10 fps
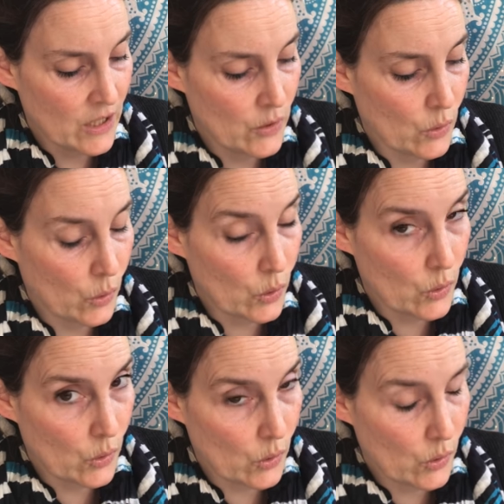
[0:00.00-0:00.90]
Knock,
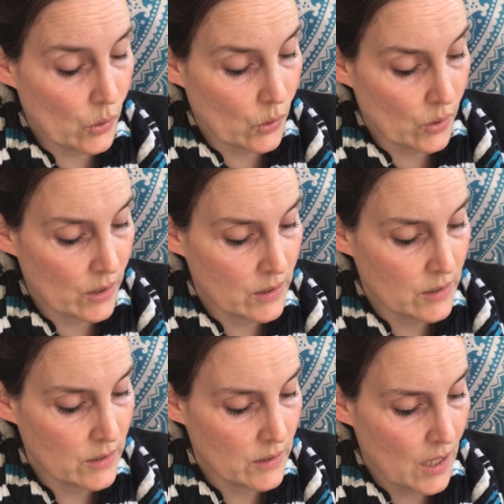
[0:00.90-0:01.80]
knock, knock.
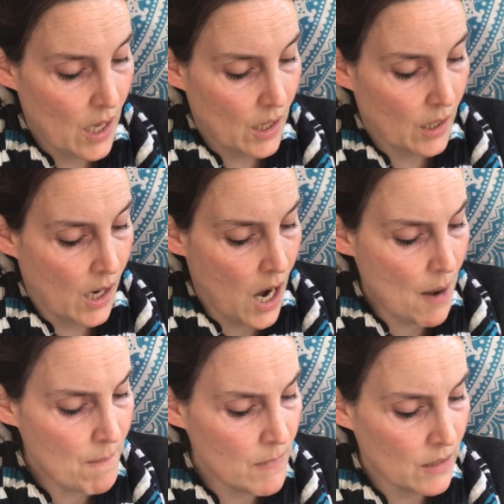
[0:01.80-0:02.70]

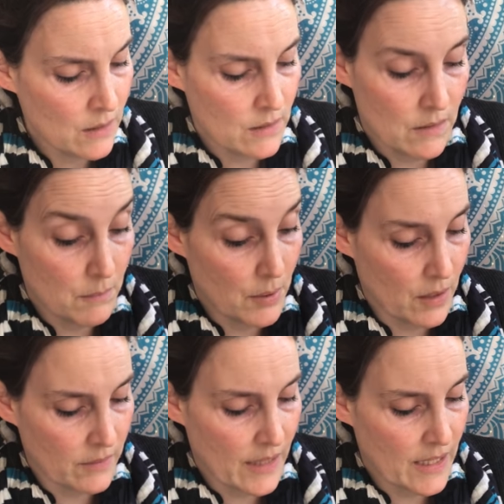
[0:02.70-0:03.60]
Come,
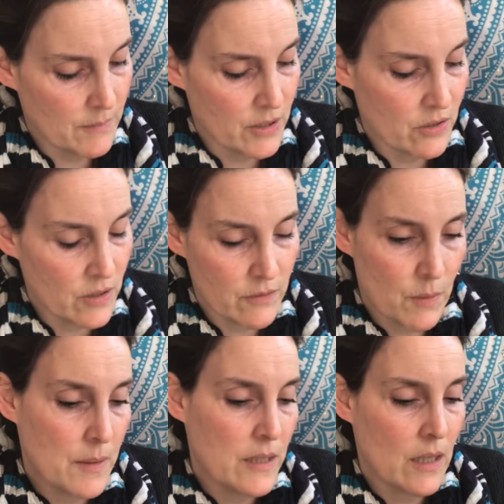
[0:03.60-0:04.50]
barked the headmistress from
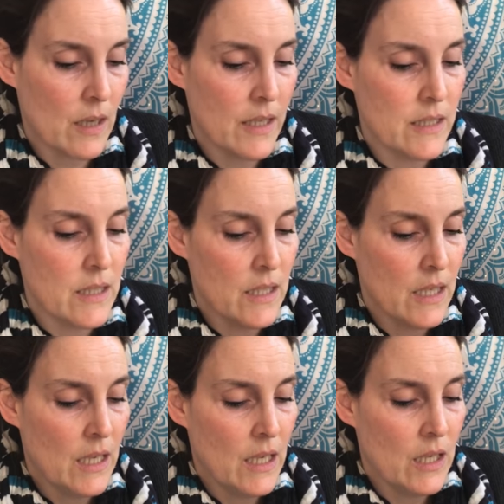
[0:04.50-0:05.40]
inside.
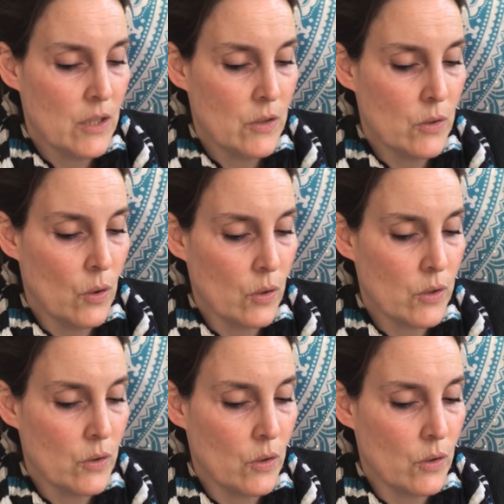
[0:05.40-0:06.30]
Knock,
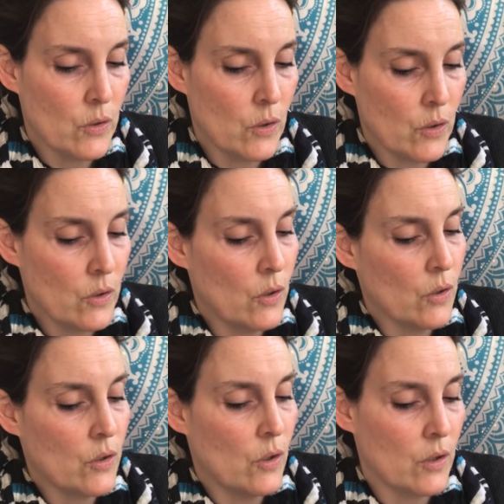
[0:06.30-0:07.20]
knock, knock,
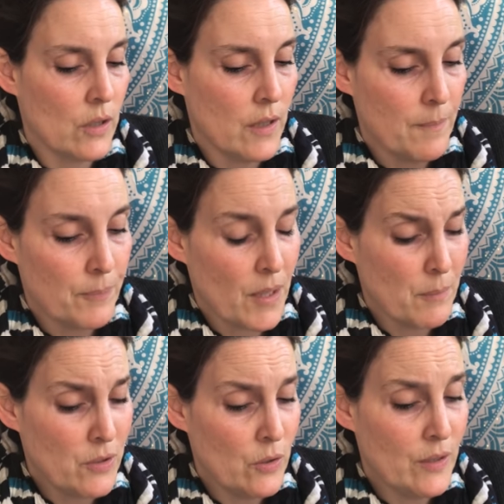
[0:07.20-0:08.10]
knock, knock.
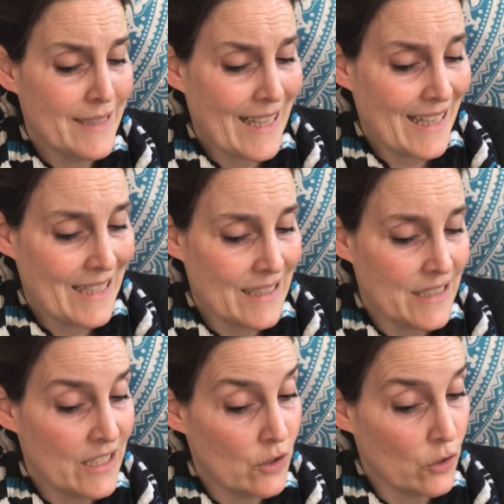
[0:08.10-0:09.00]
But Julia's hand
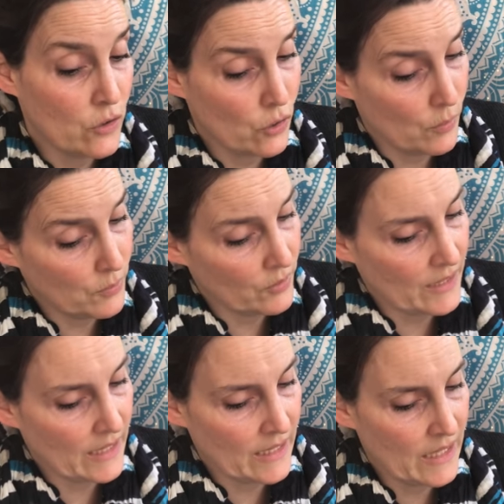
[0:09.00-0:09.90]
did not stop
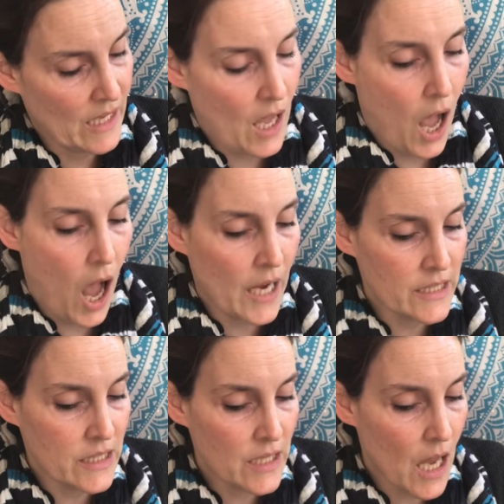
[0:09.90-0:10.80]
knocking. I
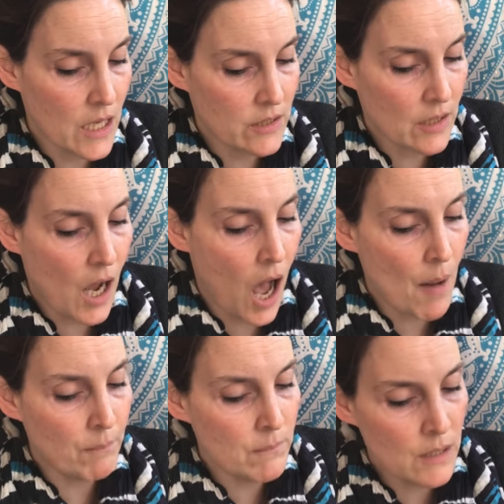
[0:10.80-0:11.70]
said,
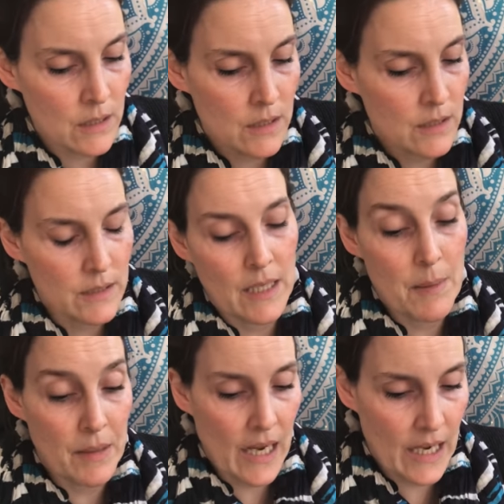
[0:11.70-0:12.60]
come,
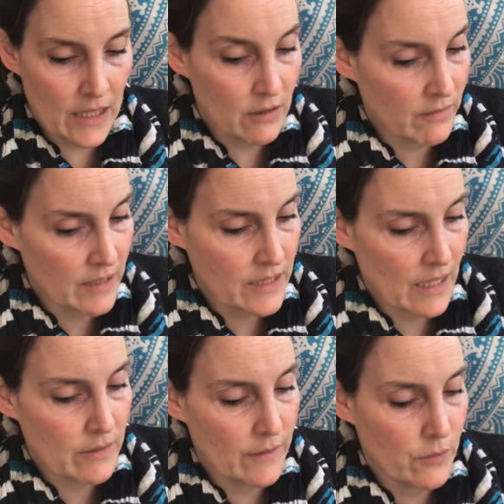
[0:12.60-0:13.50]
came an angrier
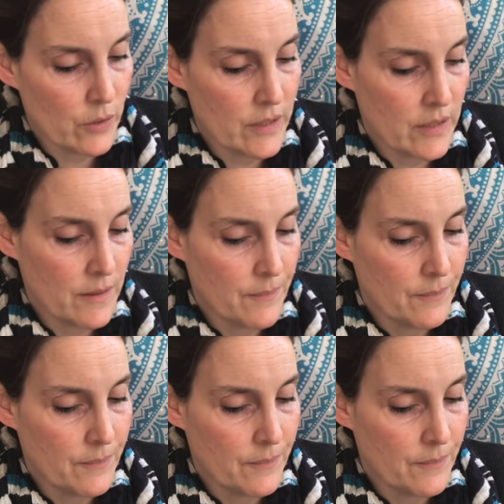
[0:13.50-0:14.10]
sounding voice.